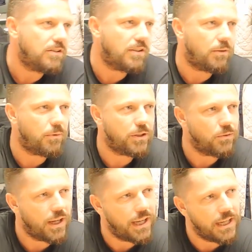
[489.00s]
But then we went
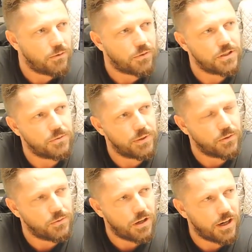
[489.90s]
to A-quartz, we
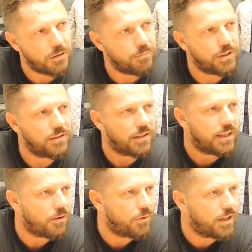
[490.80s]
went to Arc band, and
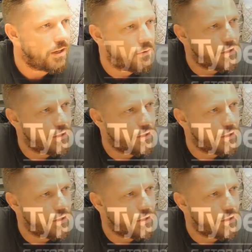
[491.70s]
now with our